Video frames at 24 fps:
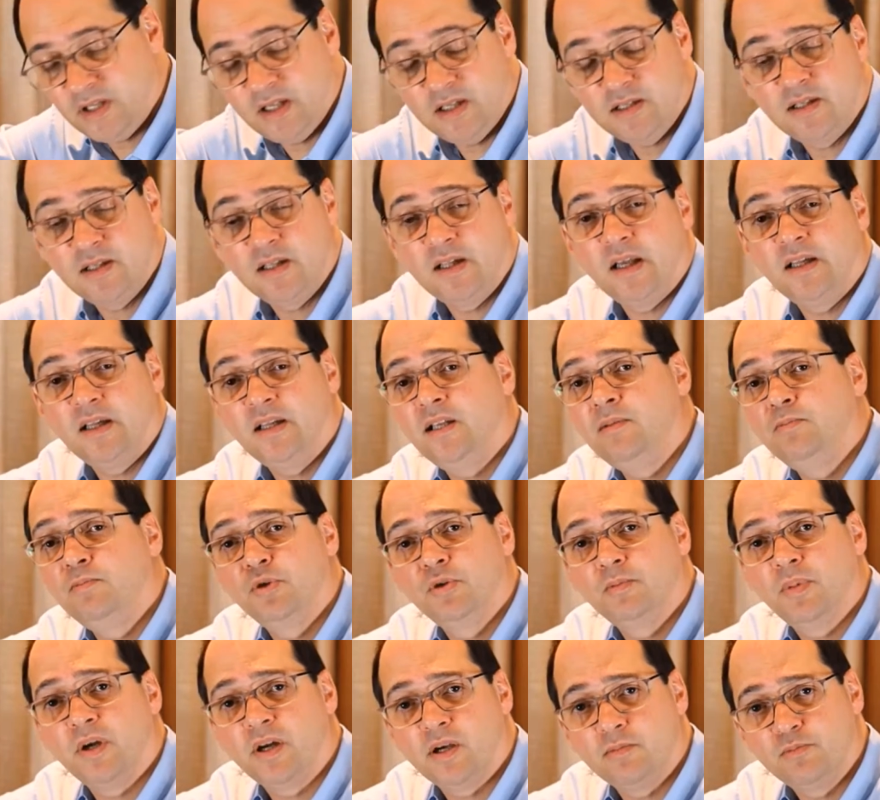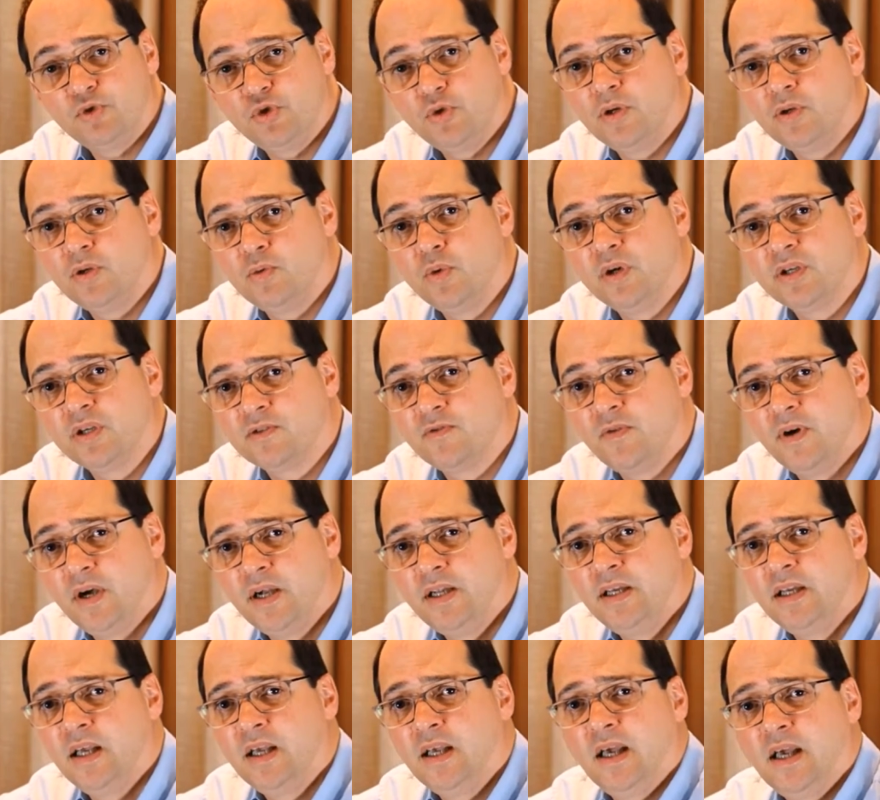tested that input, but I'm sure it works
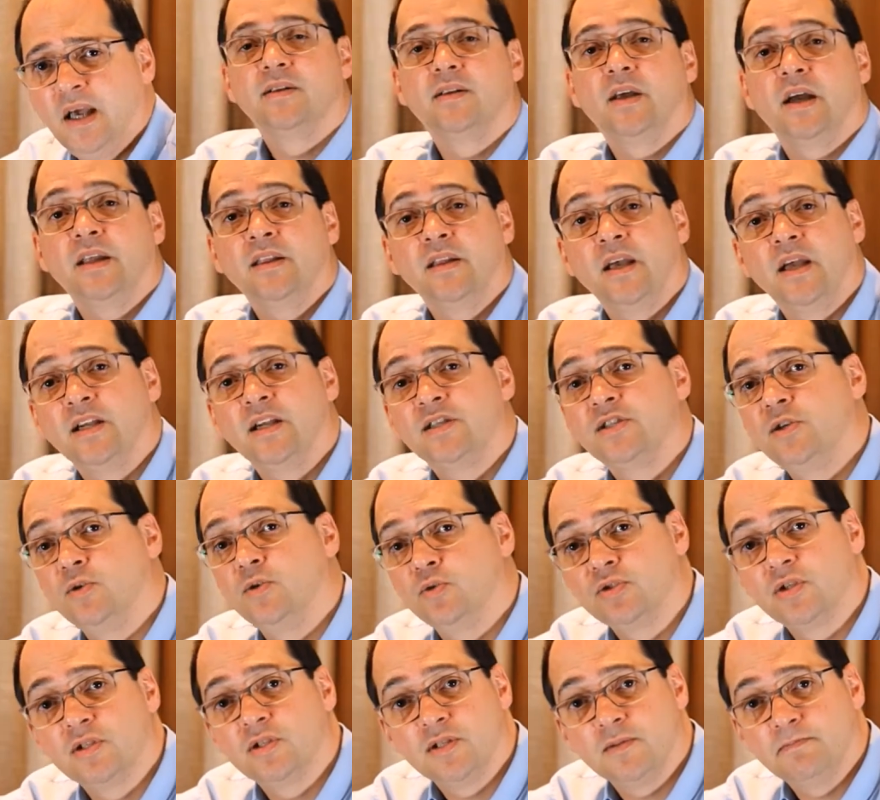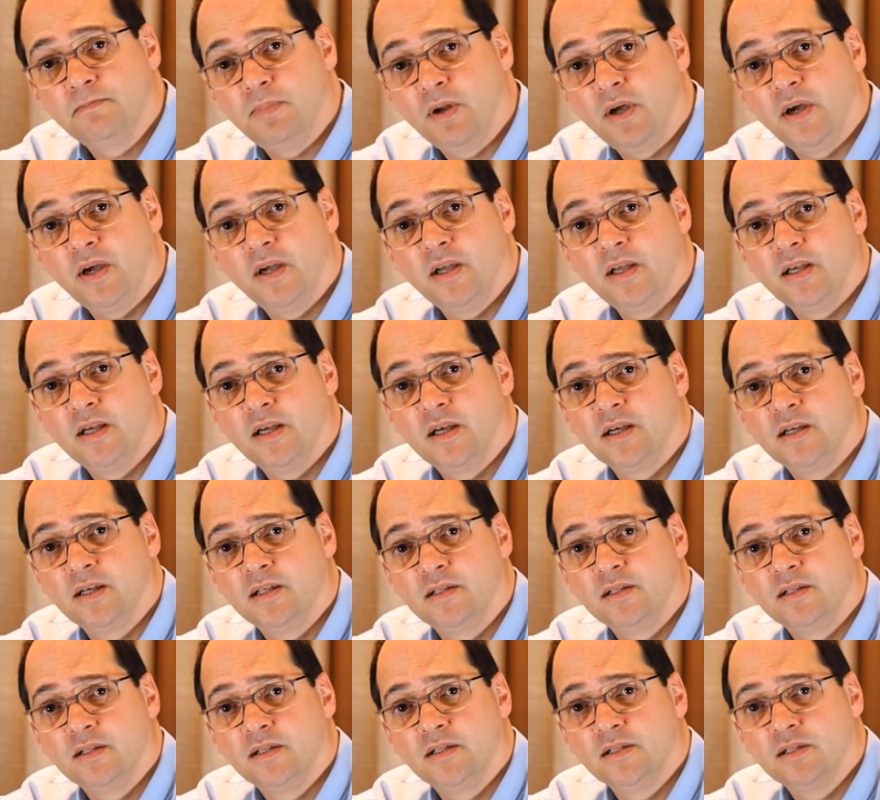fine. And they actually also supply
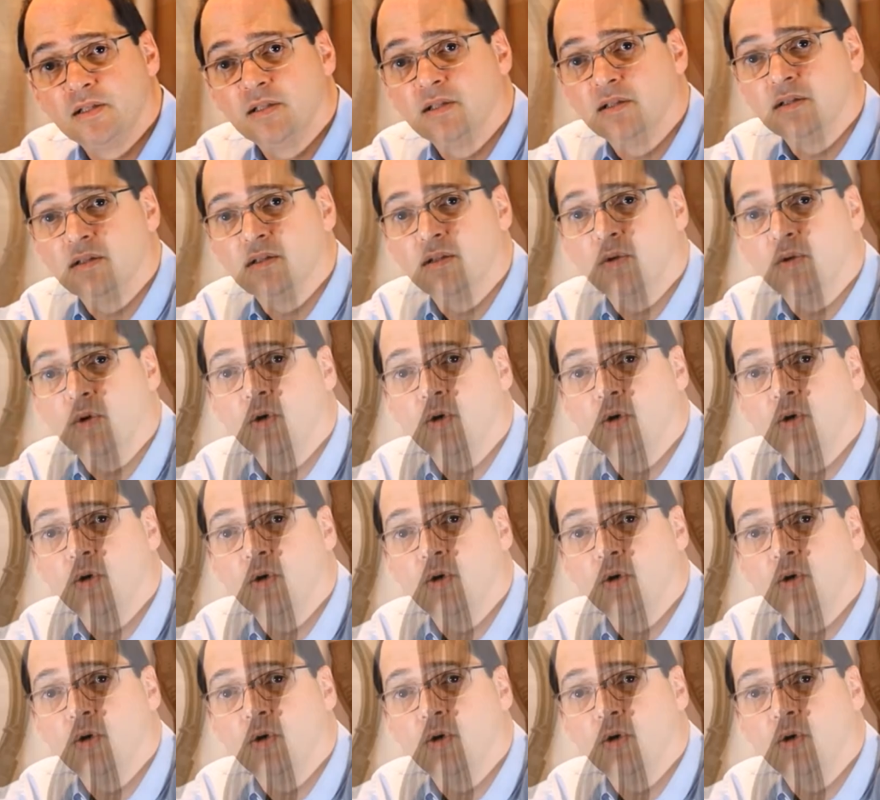the digital